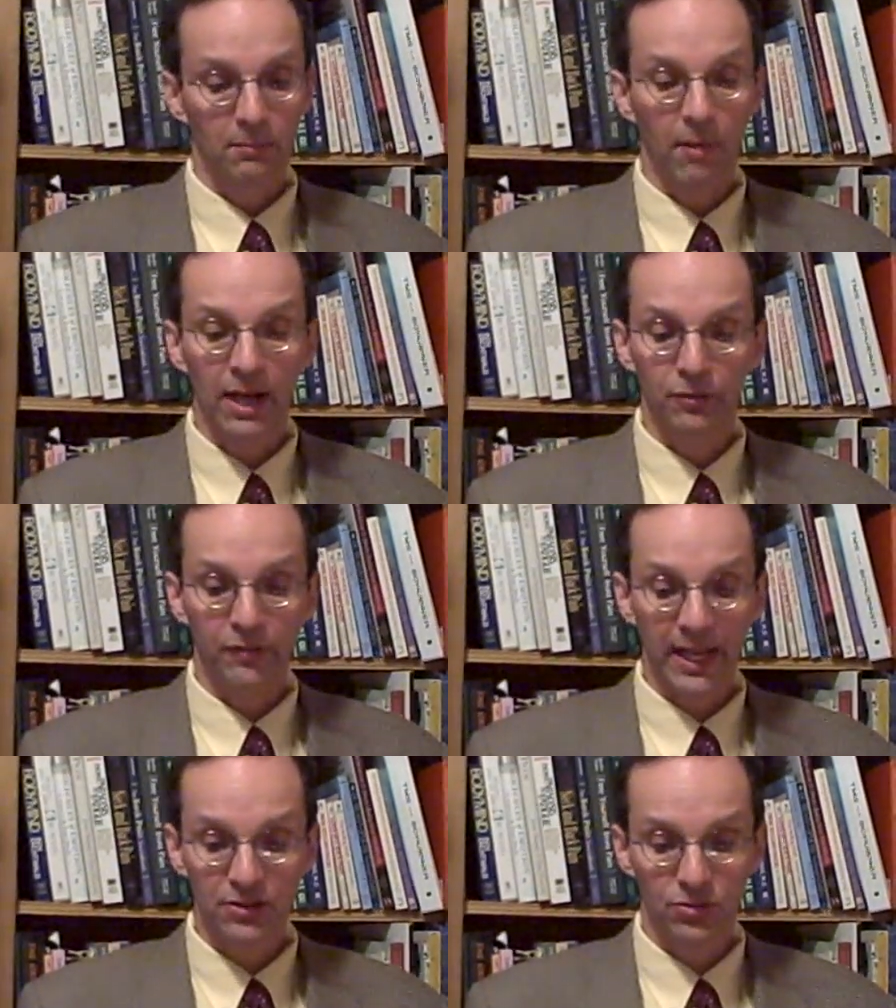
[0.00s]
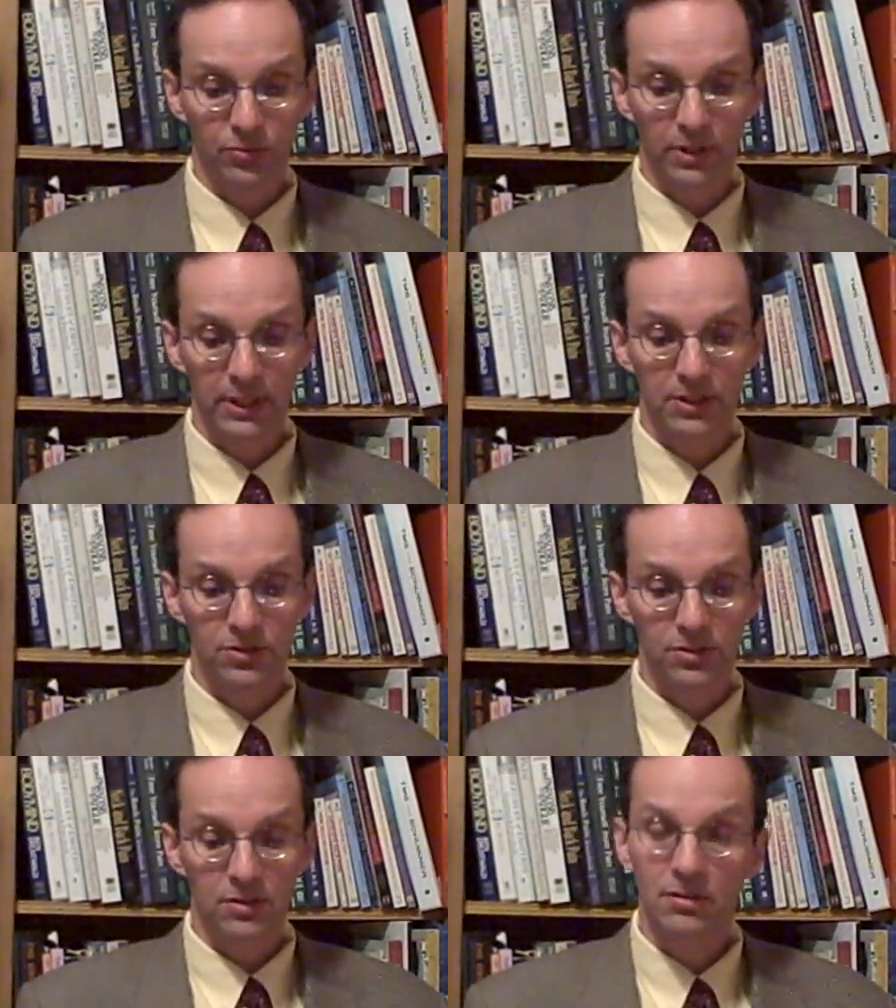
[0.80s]
myofascial
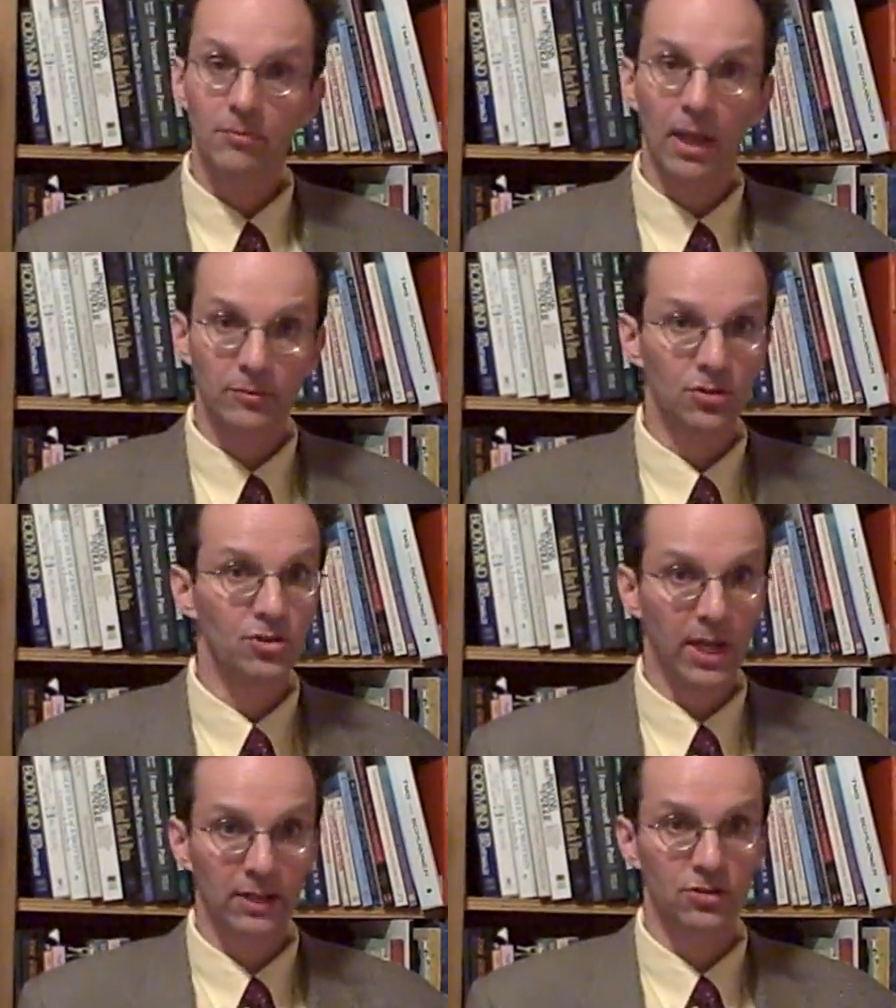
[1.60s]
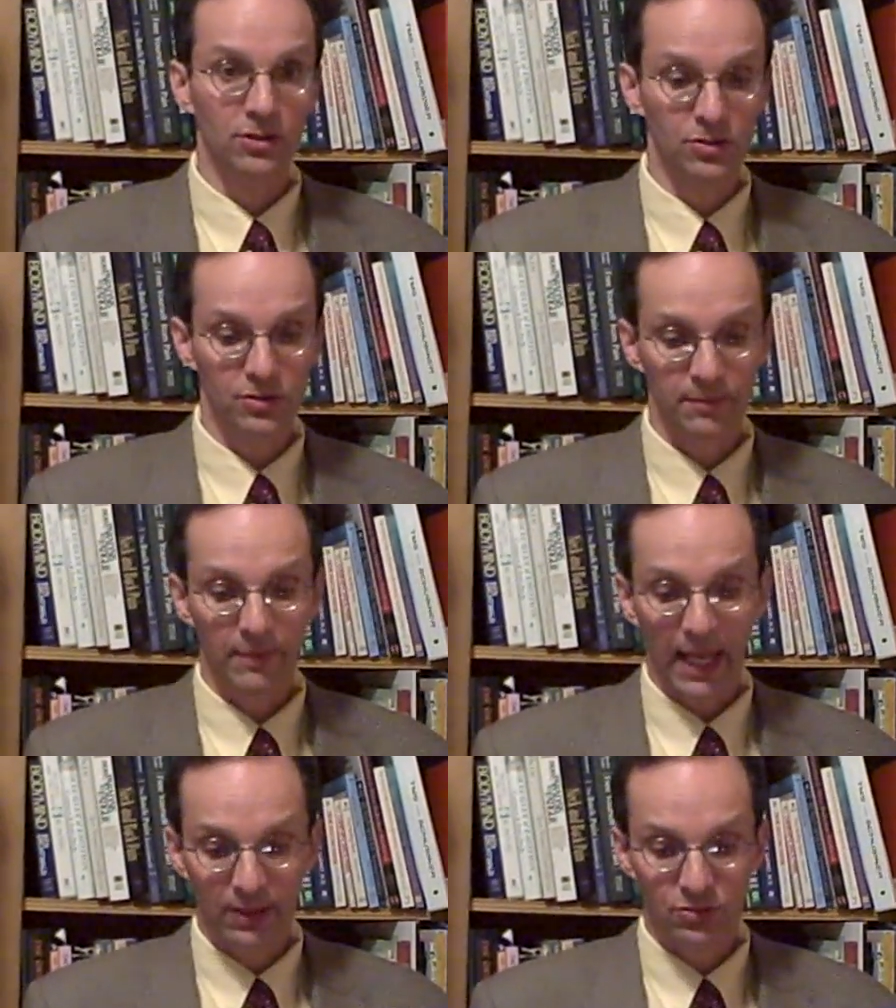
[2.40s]
release, sometimes injections,
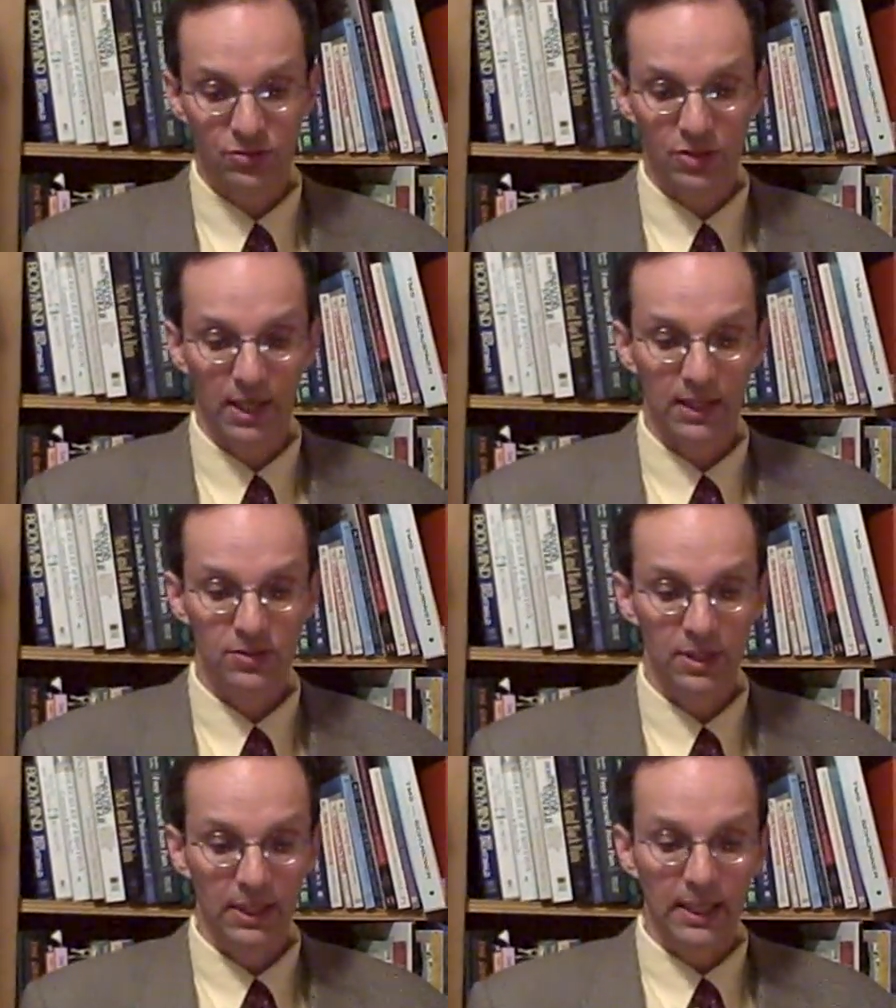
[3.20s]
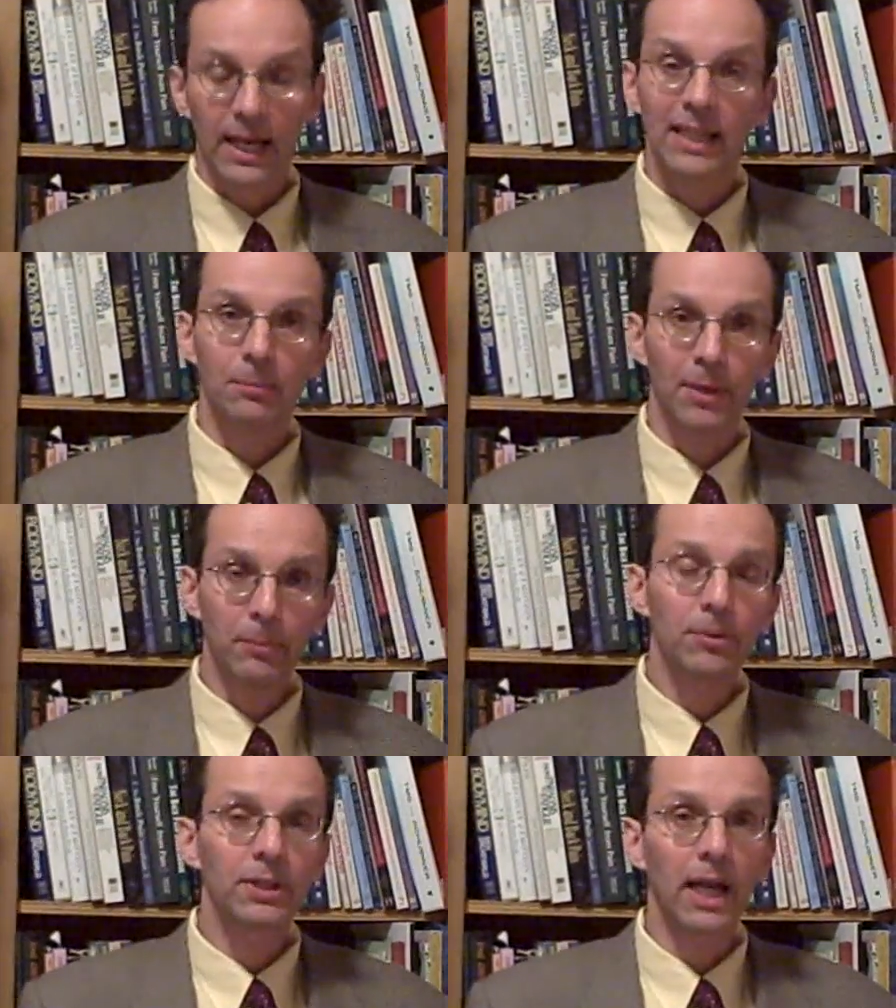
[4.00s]
exercise. And the
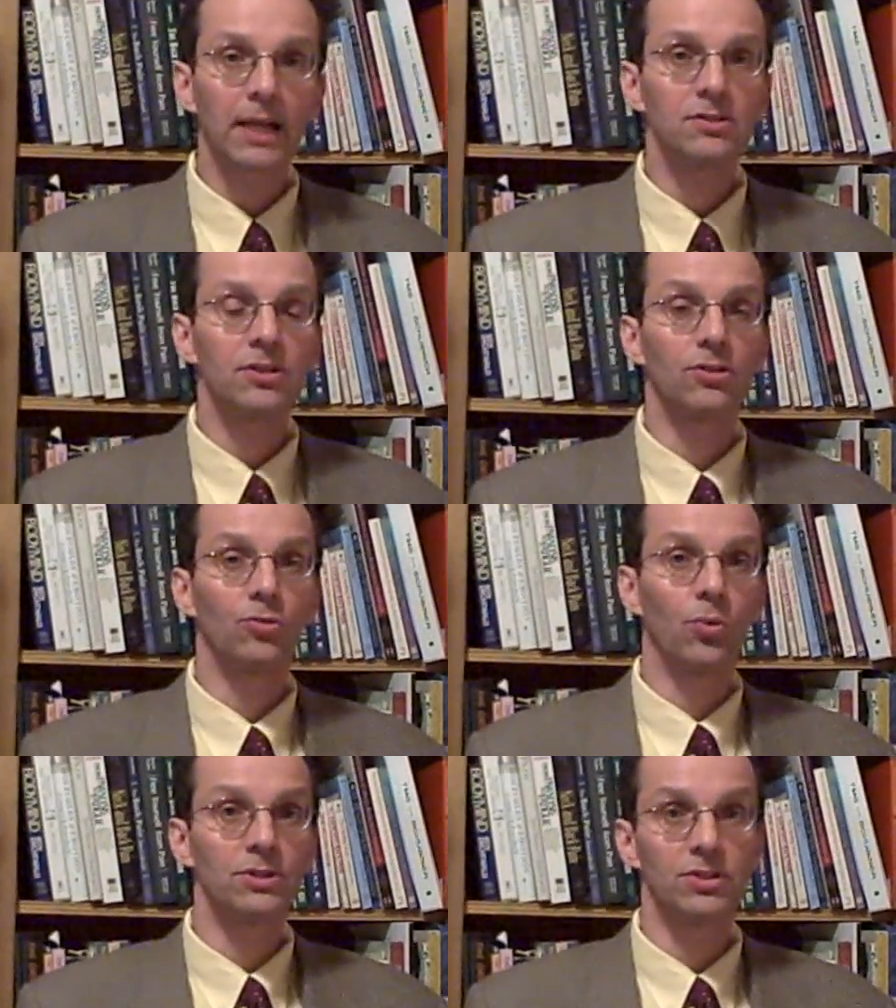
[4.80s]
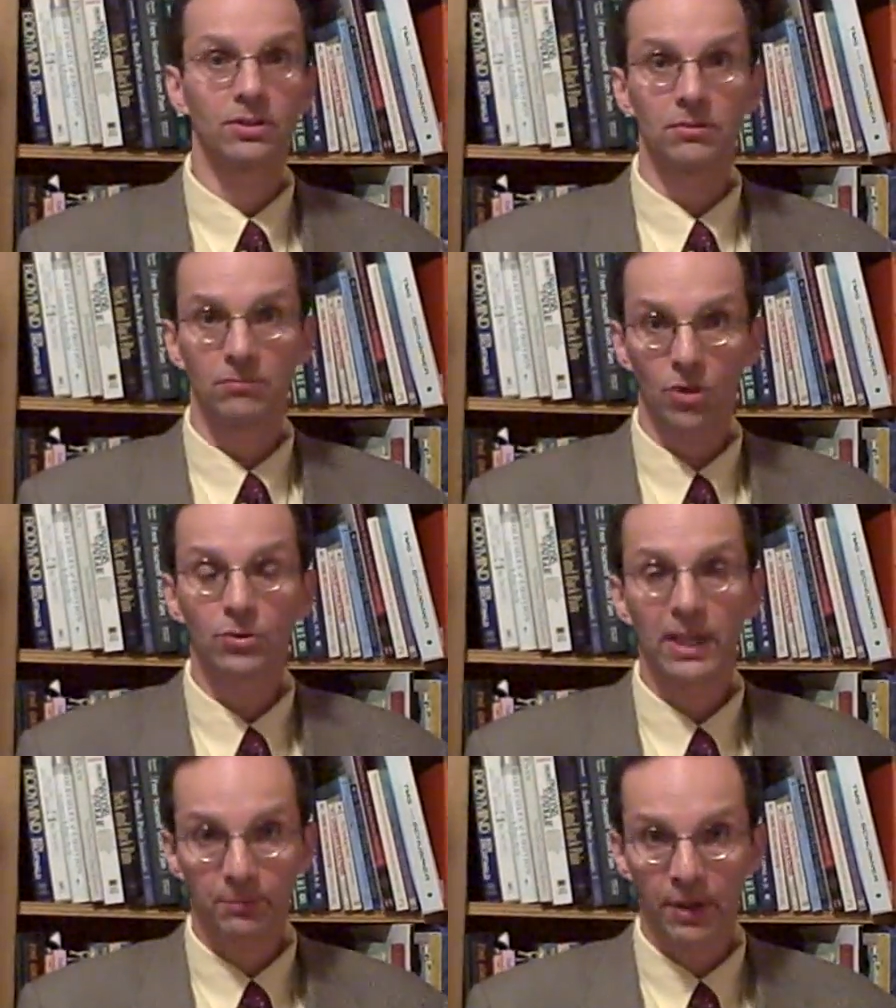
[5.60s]
people that I see are the ones that
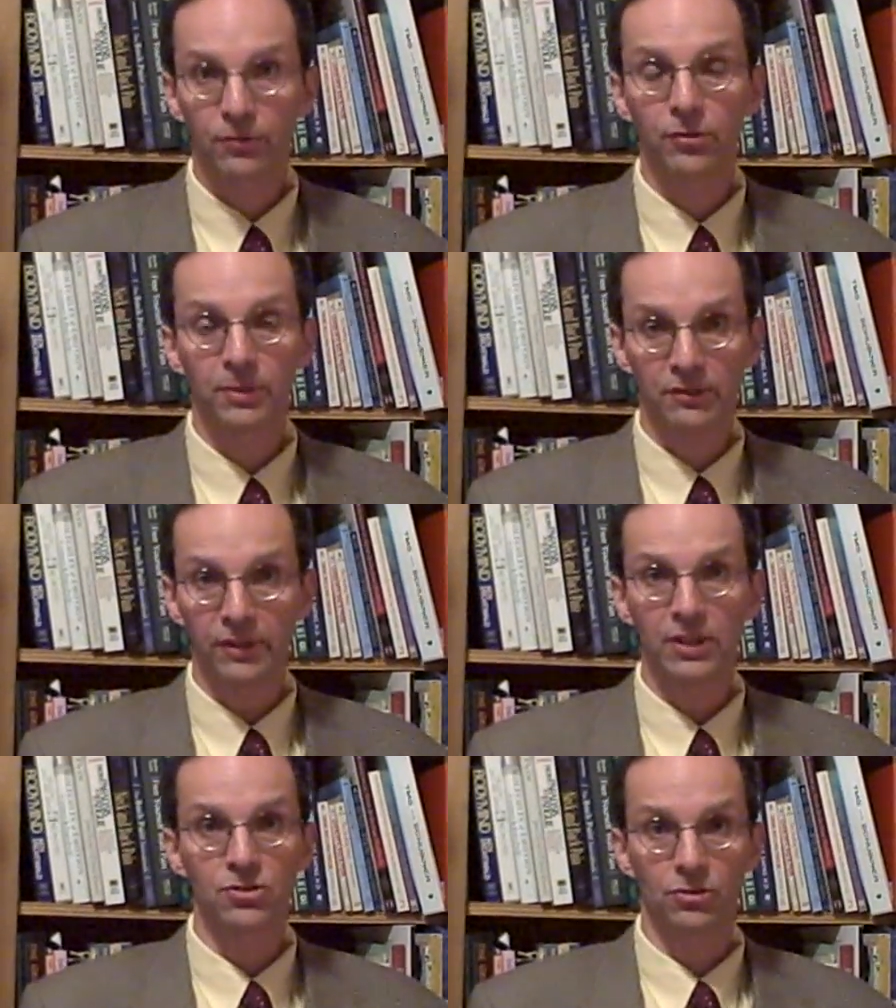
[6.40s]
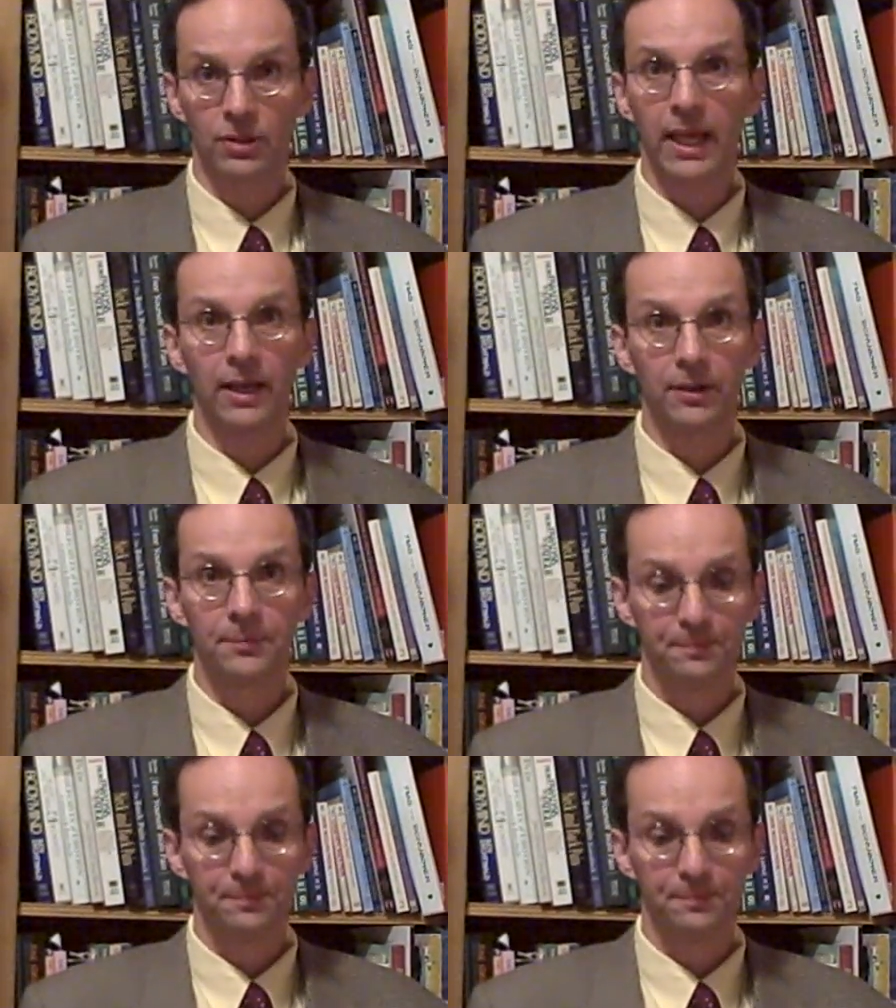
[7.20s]
don't get better from conventional care.